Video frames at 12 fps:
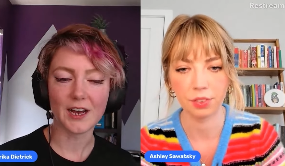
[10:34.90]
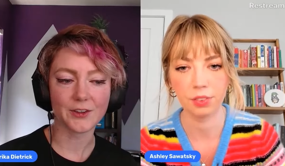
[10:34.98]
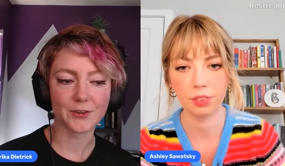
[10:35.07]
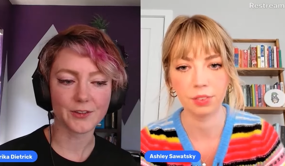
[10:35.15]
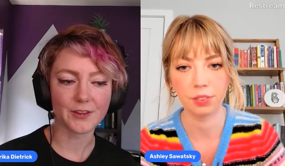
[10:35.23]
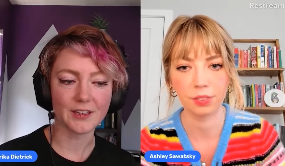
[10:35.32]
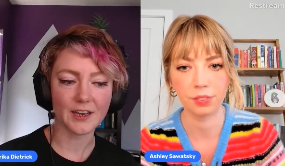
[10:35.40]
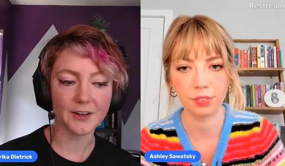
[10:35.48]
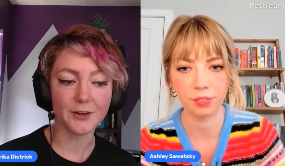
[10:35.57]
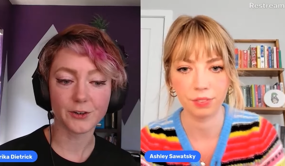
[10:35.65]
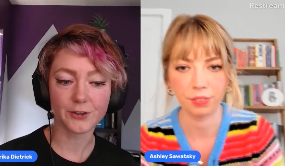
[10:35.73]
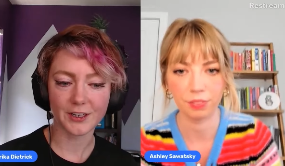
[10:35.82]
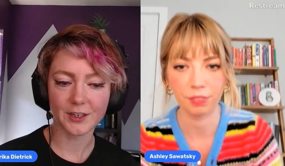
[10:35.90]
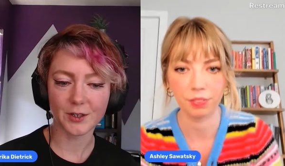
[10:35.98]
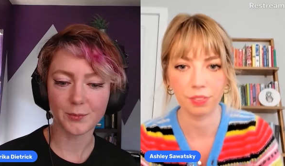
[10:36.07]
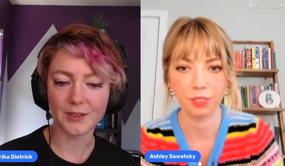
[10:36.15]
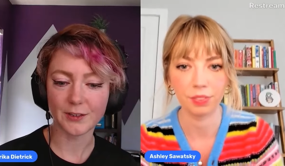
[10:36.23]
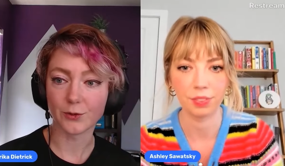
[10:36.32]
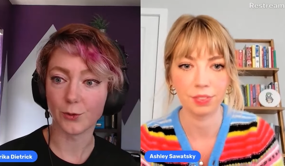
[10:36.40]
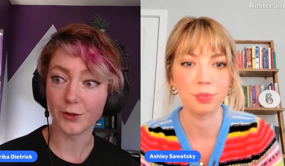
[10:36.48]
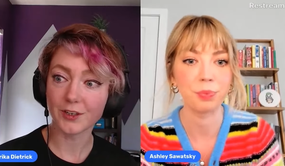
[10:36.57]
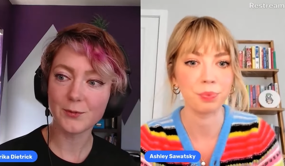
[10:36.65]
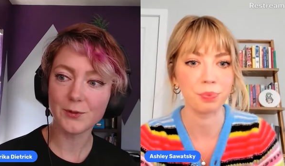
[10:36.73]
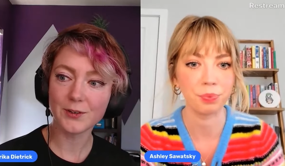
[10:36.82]
Speaker 1: either the understanding piece or
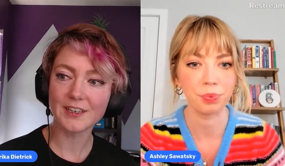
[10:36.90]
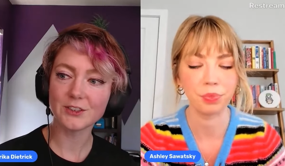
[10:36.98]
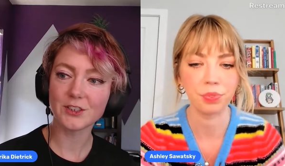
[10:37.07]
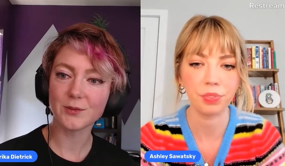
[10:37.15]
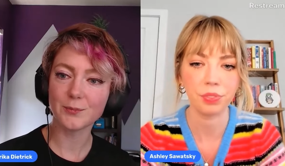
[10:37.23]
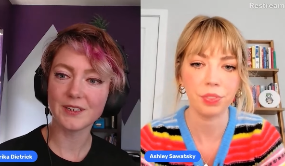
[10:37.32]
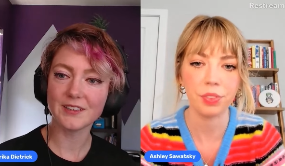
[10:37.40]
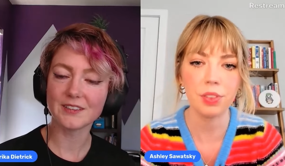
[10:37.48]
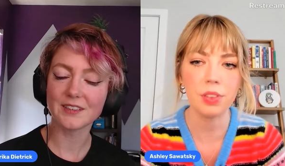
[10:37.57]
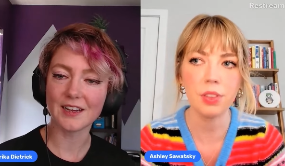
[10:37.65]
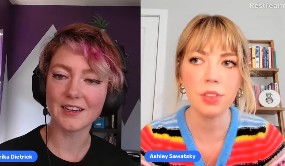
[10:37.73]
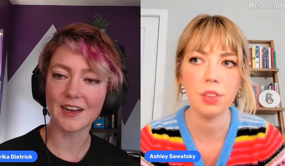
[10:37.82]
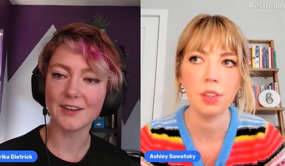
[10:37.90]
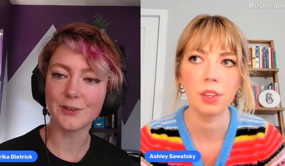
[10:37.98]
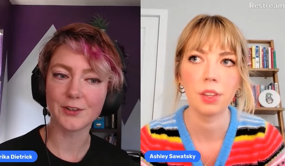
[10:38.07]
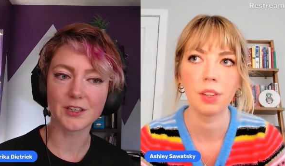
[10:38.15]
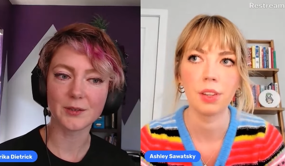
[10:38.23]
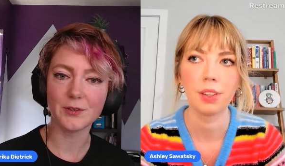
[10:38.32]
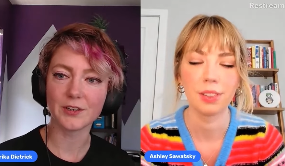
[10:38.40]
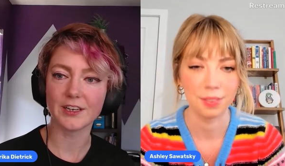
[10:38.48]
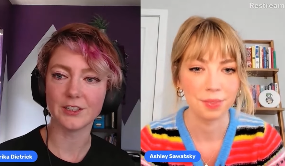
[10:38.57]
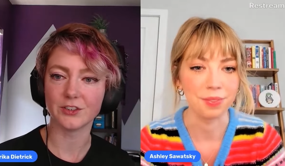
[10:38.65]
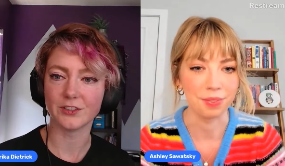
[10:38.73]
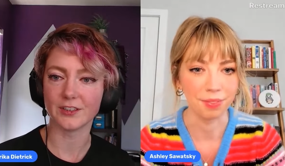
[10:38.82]
the communication piece? I, I know that
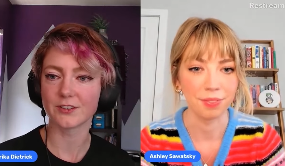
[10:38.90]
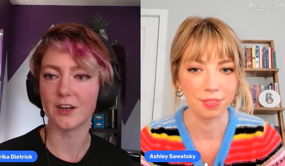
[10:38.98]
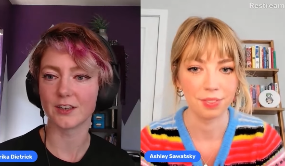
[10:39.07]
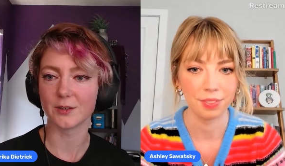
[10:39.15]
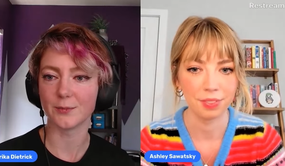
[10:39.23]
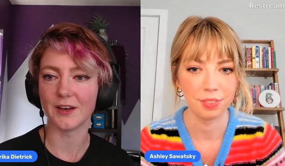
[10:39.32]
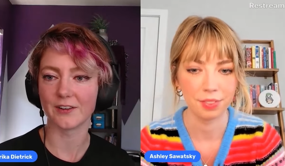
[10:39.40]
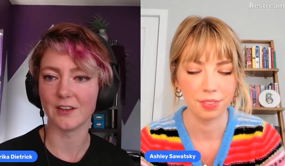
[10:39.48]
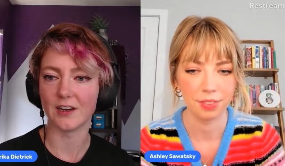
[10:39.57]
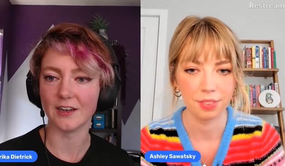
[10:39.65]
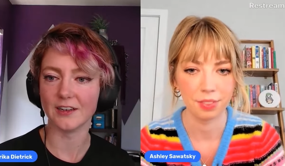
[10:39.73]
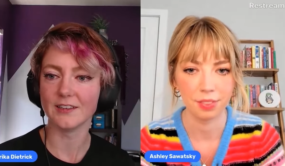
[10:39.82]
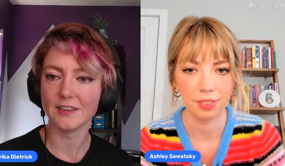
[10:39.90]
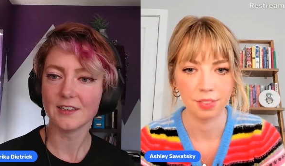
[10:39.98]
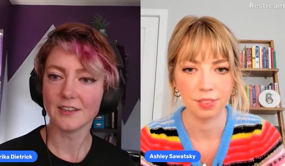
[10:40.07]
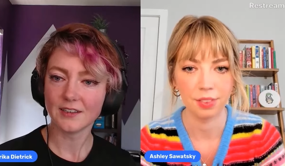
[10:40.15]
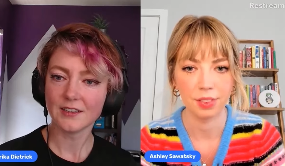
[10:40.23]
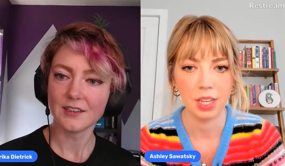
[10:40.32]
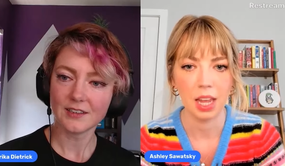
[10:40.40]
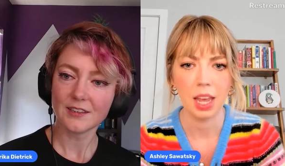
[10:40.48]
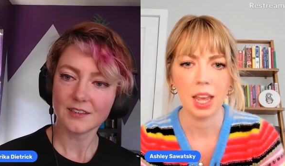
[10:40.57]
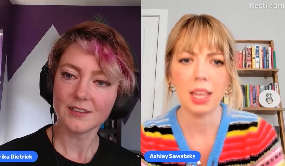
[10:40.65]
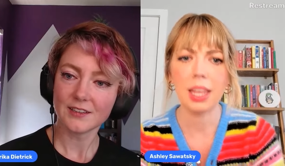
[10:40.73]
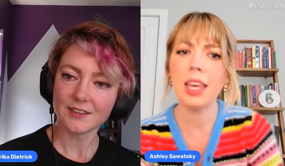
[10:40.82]
communication gets talked about a lot.
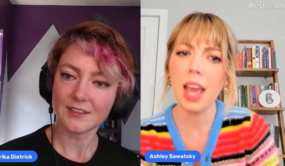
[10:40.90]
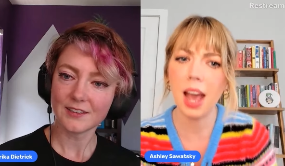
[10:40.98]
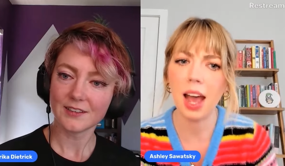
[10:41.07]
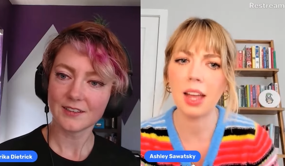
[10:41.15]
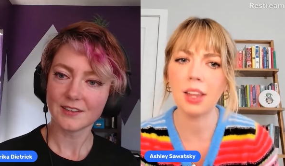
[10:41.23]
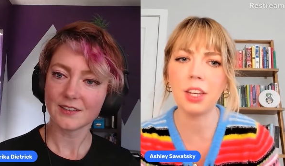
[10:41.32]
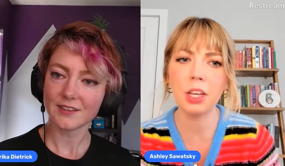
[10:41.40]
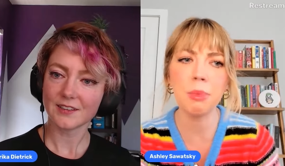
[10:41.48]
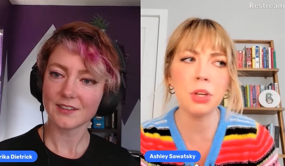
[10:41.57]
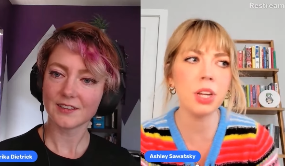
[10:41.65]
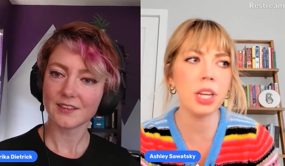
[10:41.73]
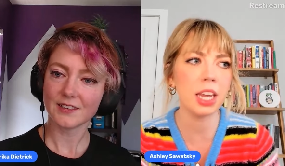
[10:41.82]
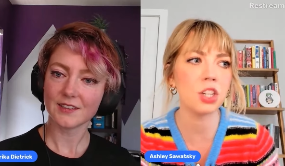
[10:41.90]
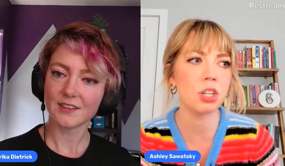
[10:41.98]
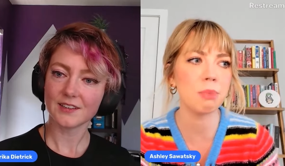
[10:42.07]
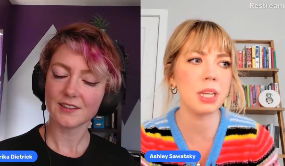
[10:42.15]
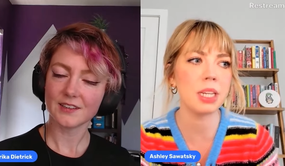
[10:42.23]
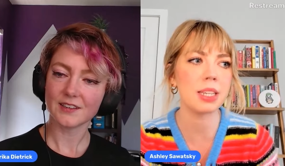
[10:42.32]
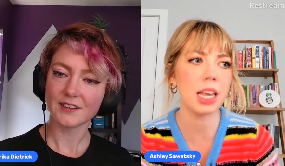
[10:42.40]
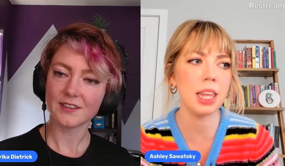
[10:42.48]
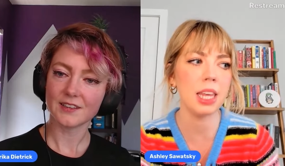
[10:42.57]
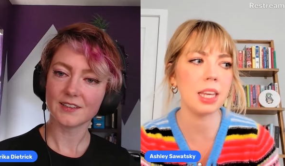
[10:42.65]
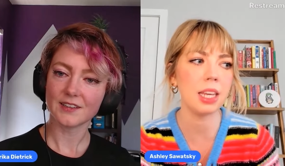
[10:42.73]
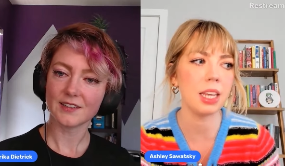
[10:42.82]
Speaker 2: Yeah, the communication piece, I
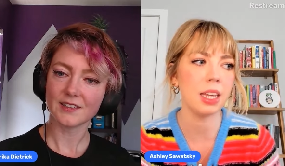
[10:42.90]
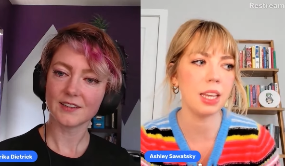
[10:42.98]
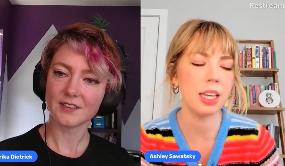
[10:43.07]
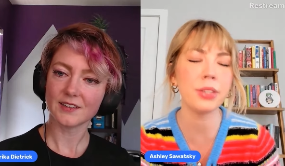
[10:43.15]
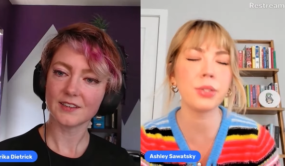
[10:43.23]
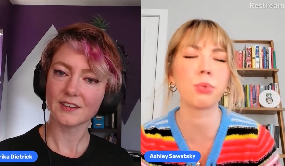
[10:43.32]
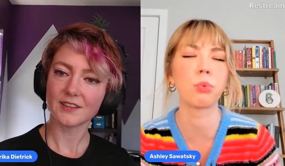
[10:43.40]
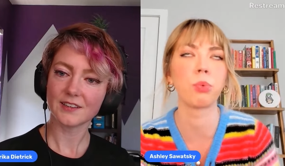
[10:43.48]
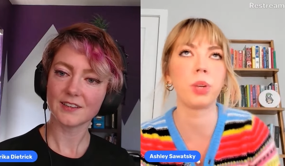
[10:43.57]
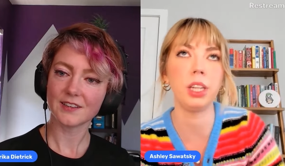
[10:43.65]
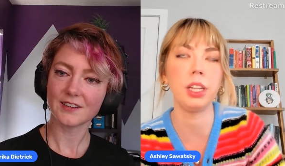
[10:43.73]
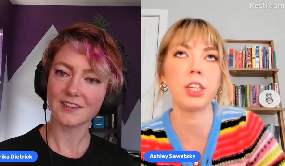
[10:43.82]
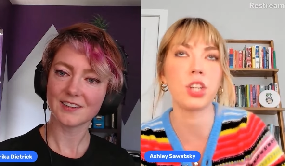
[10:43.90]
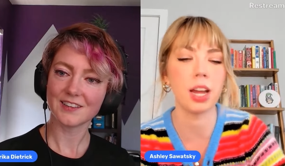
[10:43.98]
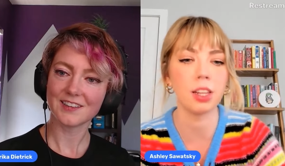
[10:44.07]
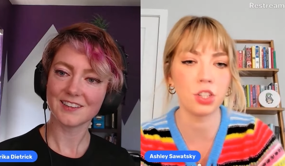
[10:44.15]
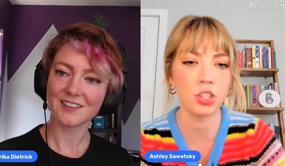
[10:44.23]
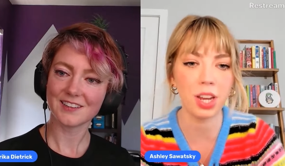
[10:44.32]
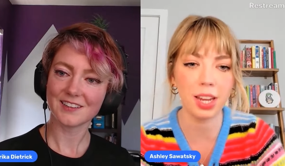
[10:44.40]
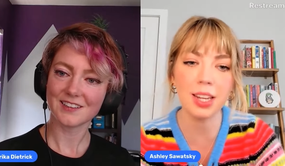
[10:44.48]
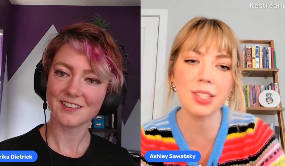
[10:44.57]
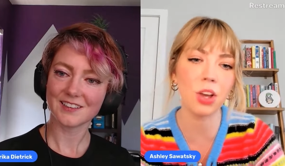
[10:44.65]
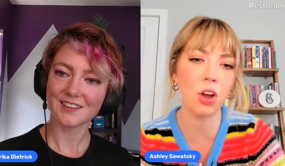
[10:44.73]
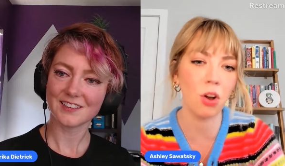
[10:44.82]
think, is really challenging.
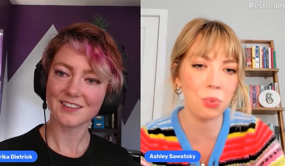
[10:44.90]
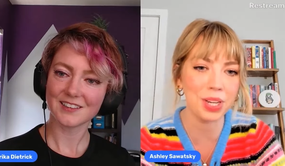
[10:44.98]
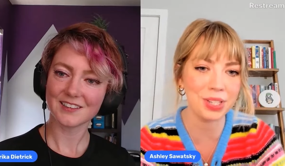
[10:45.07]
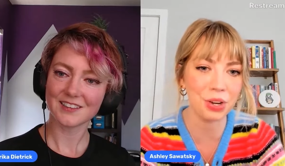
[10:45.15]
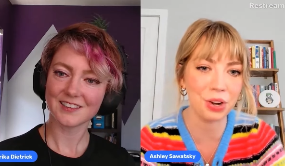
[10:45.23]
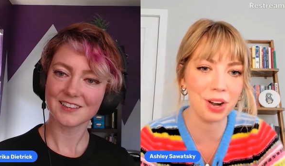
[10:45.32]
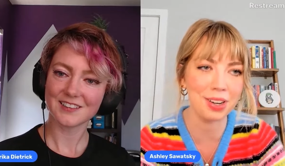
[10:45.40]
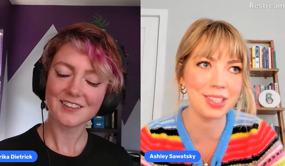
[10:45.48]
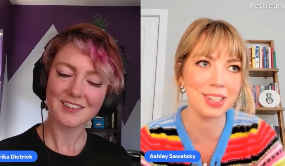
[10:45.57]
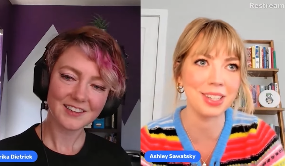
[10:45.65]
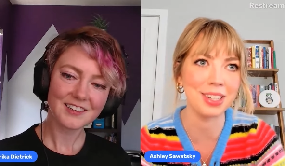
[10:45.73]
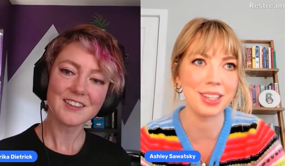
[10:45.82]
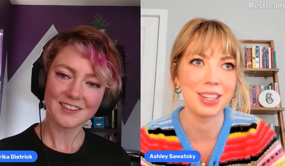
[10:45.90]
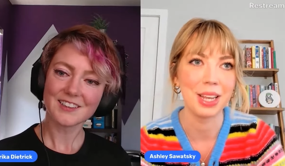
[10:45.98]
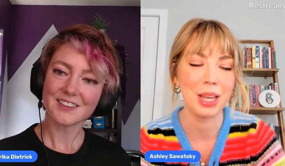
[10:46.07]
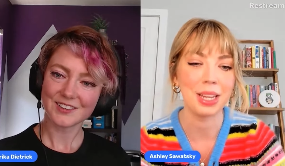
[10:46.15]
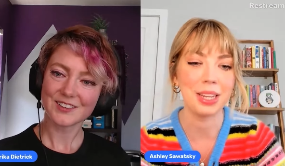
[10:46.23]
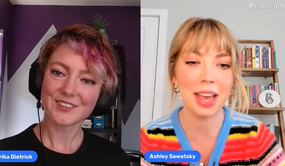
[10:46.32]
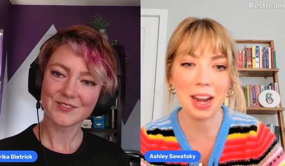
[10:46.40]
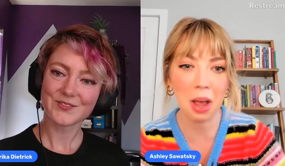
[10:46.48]
It's always hard to get